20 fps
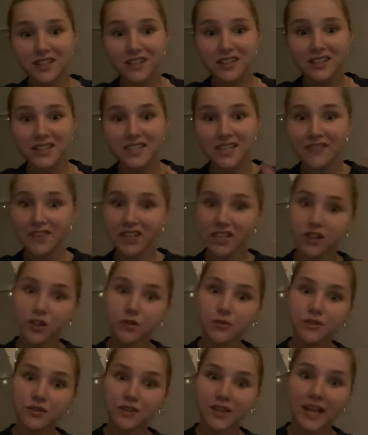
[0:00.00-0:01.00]
it's giving
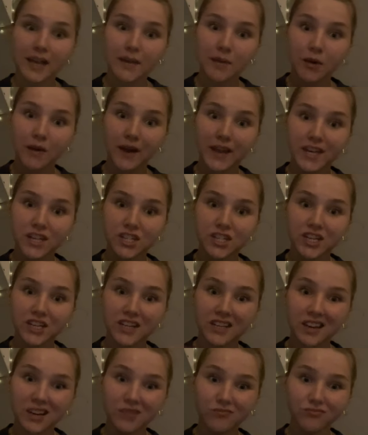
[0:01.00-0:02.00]
loser lame-o energy,
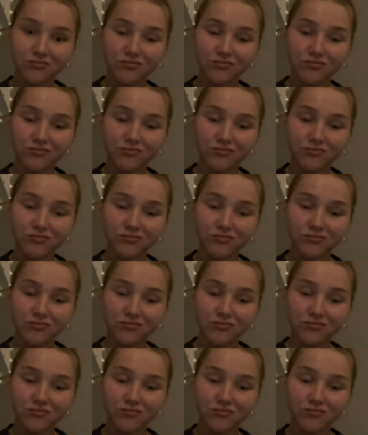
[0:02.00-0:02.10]
you know.